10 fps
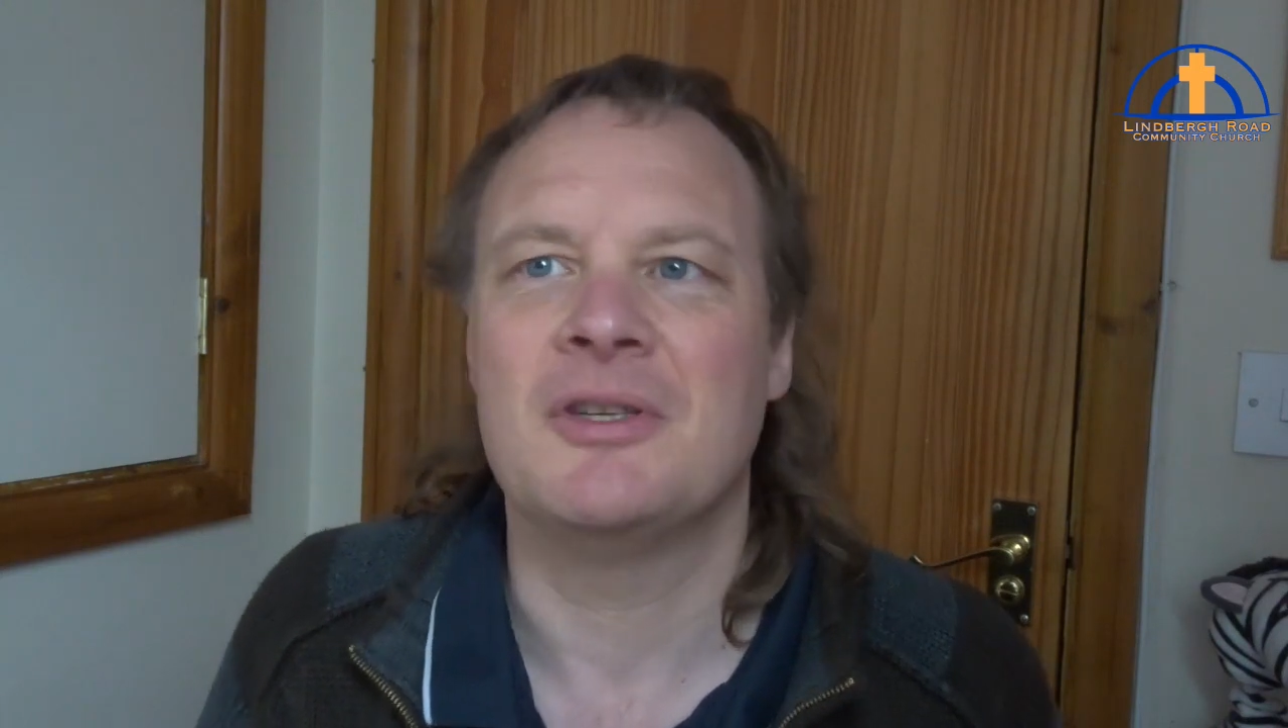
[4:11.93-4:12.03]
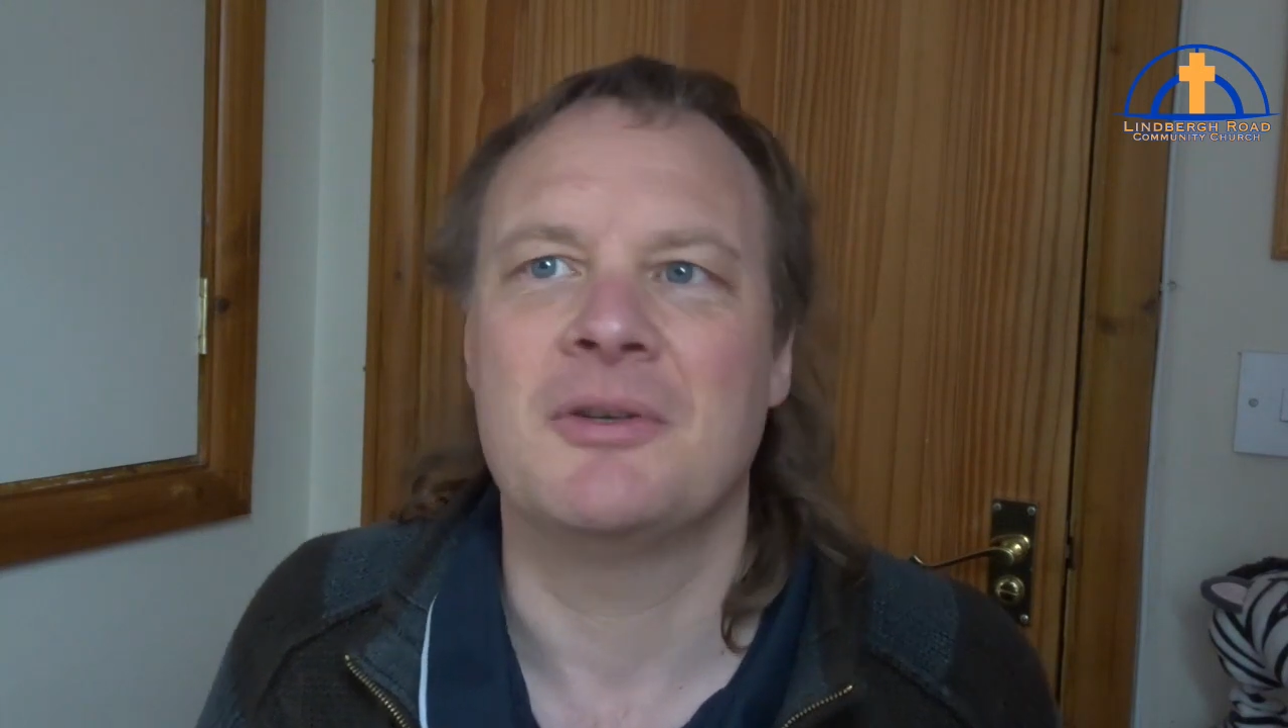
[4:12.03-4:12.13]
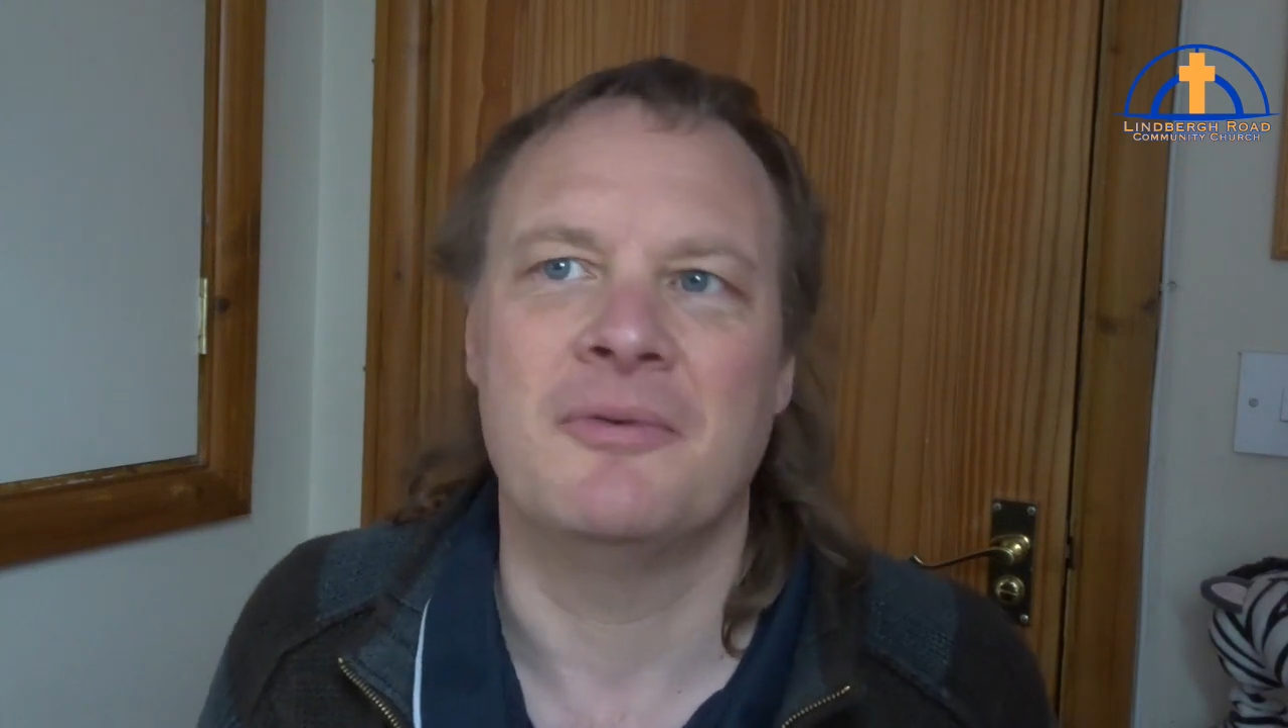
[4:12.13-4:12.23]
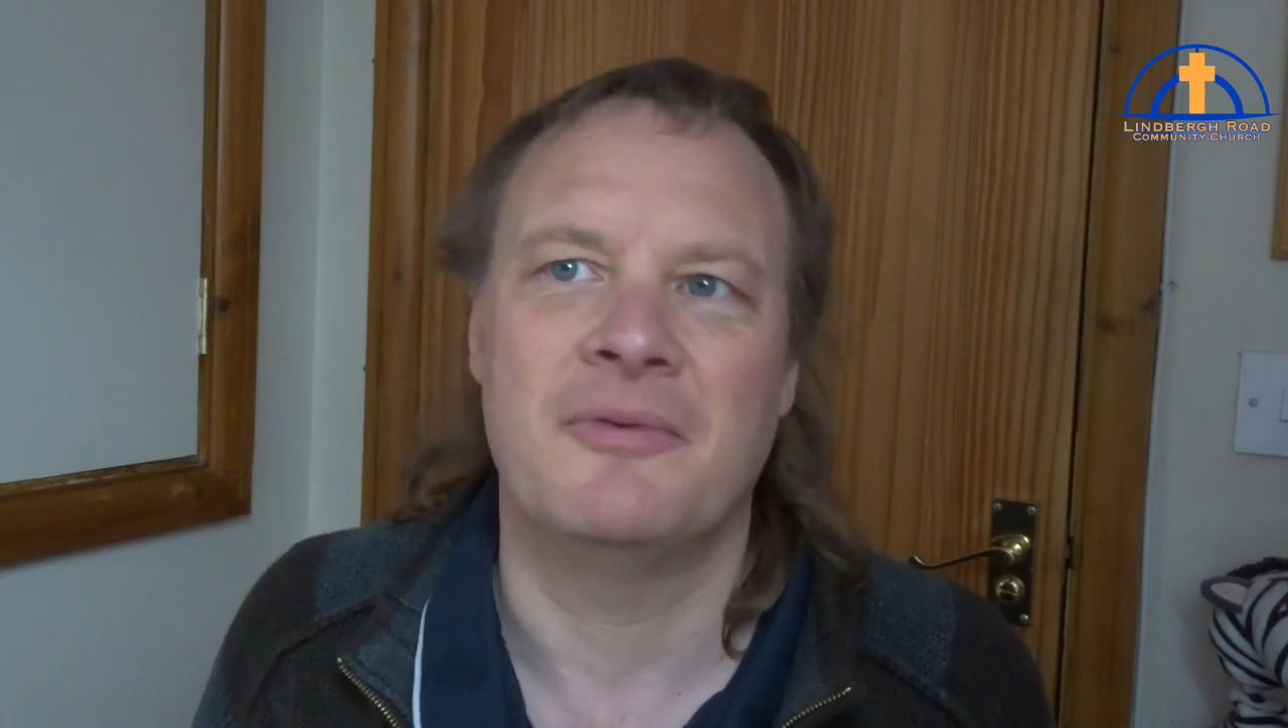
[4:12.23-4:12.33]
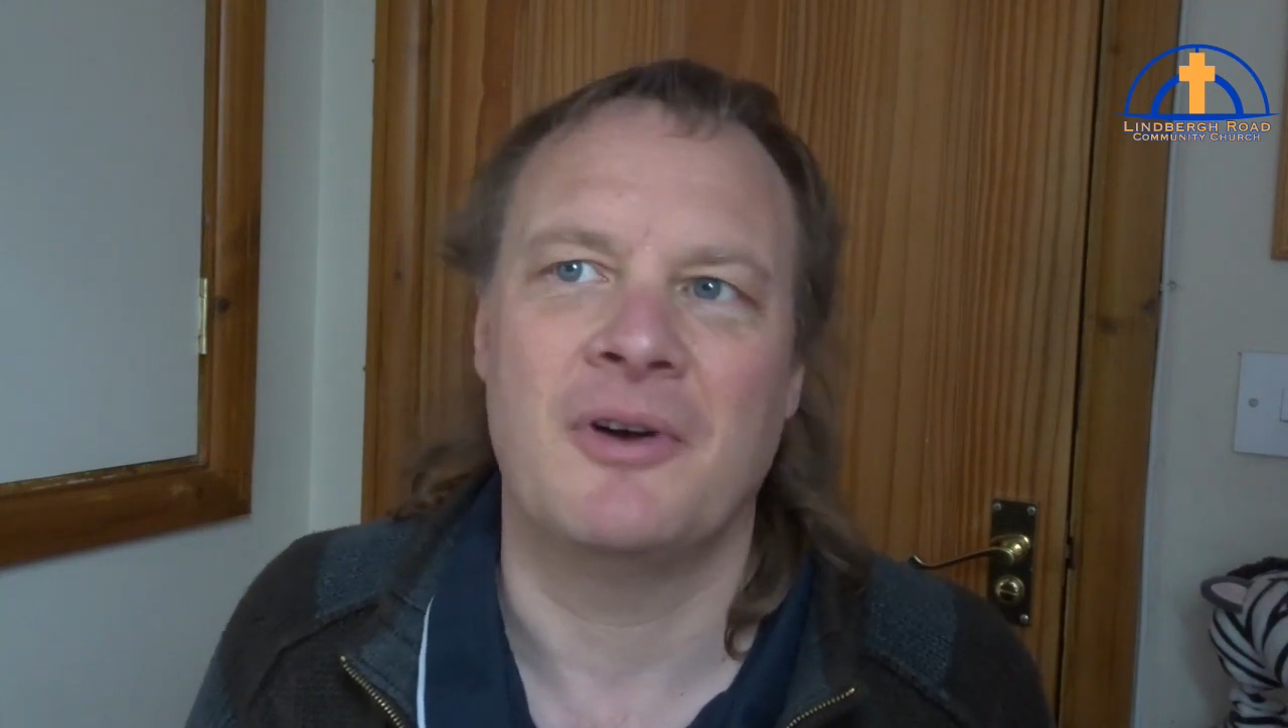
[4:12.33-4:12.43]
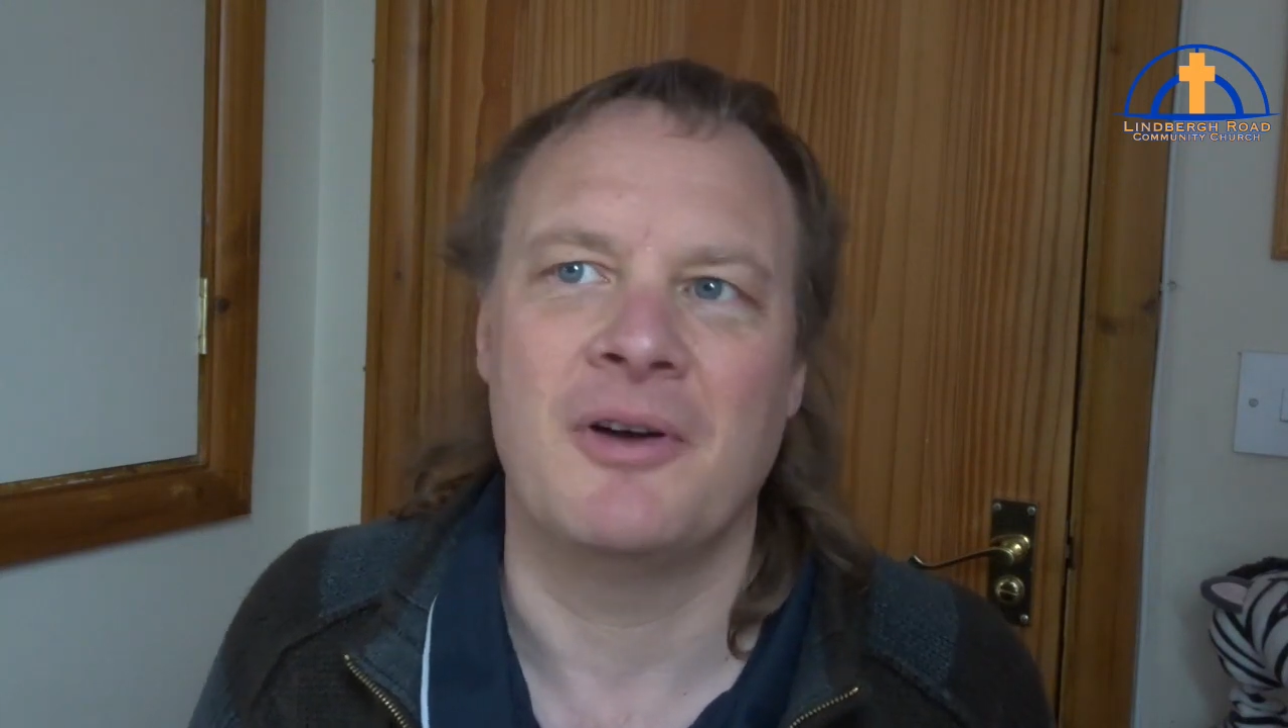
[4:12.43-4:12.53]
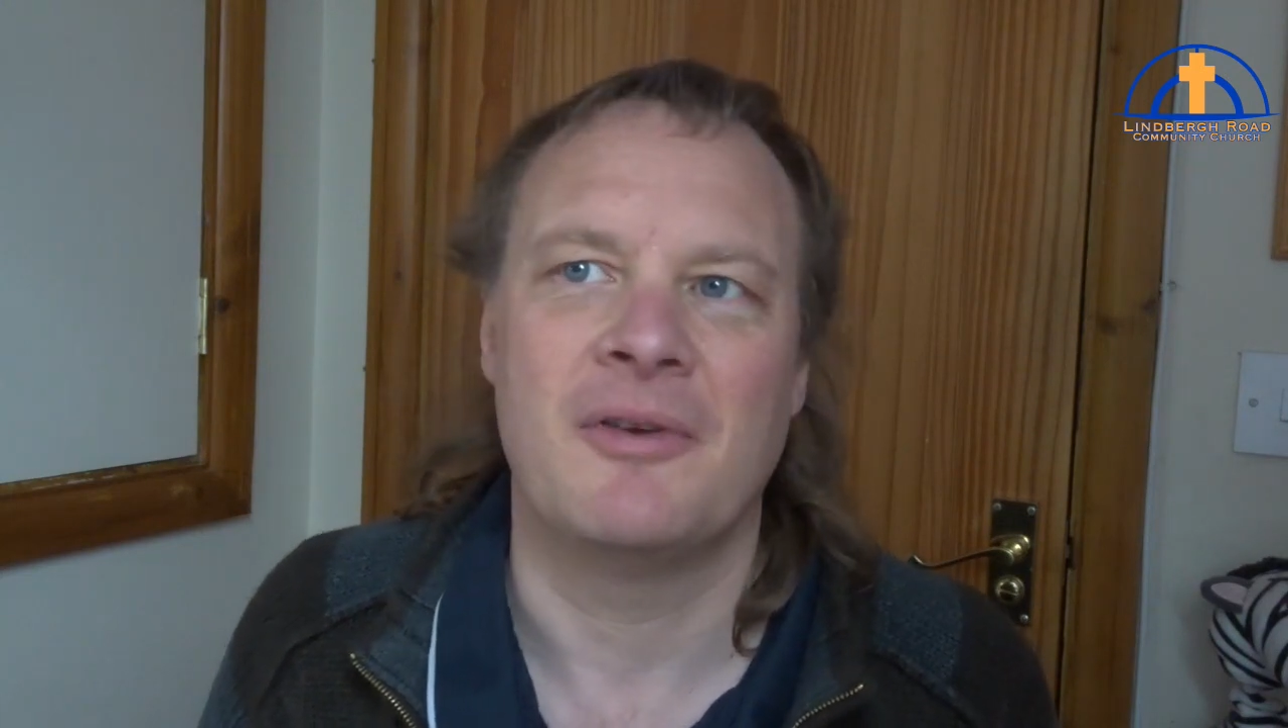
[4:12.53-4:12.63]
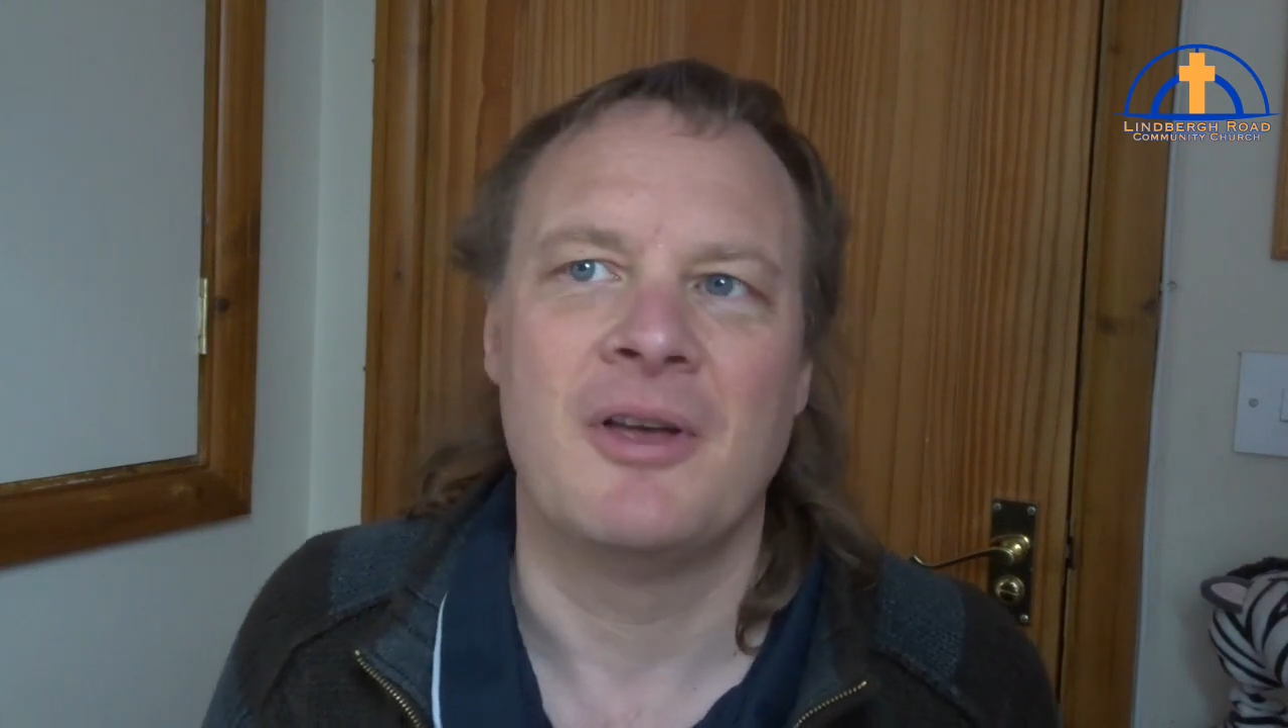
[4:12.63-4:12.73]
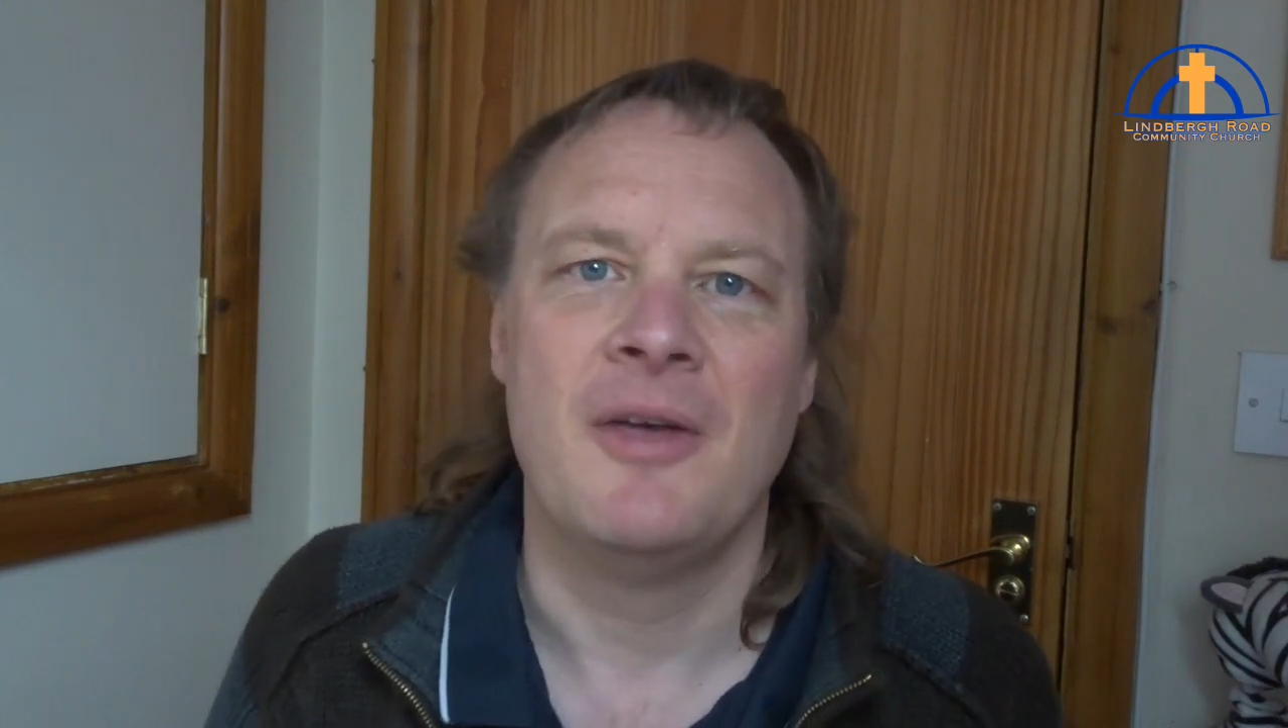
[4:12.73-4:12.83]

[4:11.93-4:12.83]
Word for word: 2 and 5.